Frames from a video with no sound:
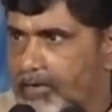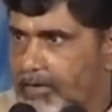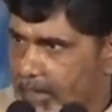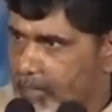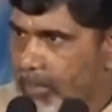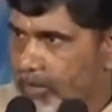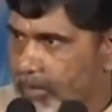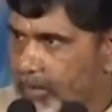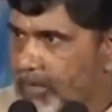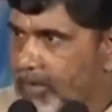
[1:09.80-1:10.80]

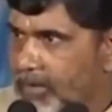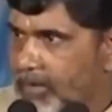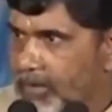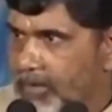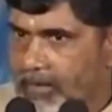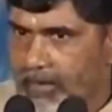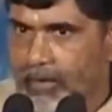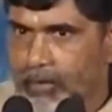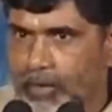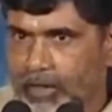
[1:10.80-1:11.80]
Cyberabad.
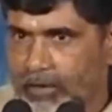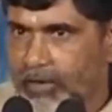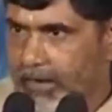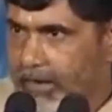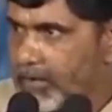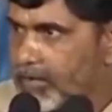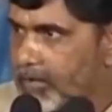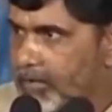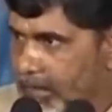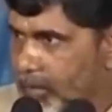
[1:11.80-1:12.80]
Now we are all in
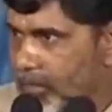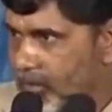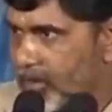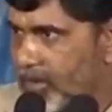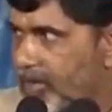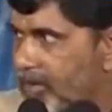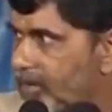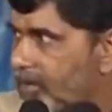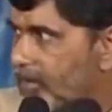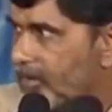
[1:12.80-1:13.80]
Cyberabad.
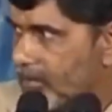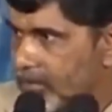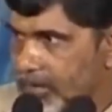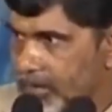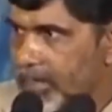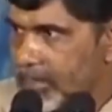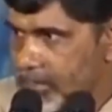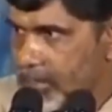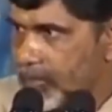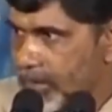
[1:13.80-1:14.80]
This is the
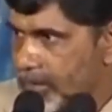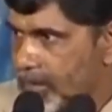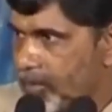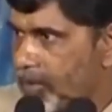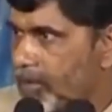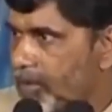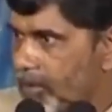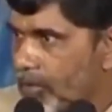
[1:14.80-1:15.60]
history of Hyderabad.